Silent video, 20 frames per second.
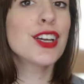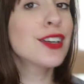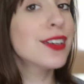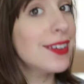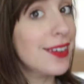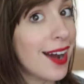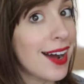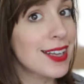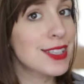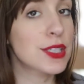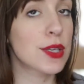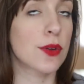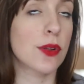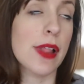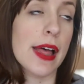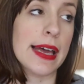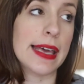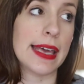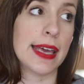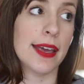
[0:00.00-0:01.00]
You're not so
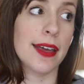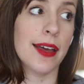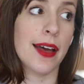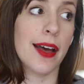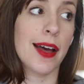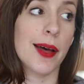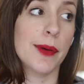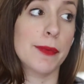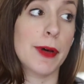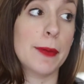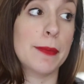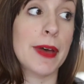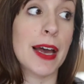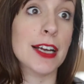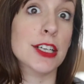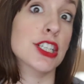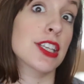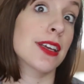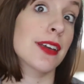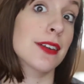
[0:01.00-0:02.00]
lucky. I'm
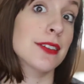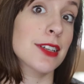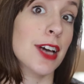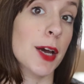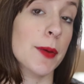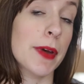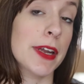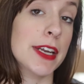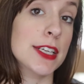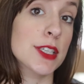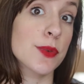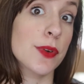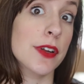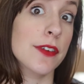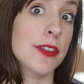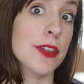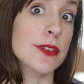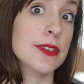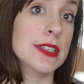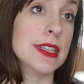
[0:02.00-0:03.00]
actually gonna talk about each one
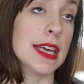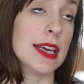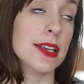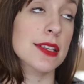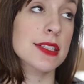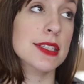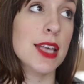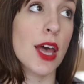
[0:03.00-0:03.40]
of those things.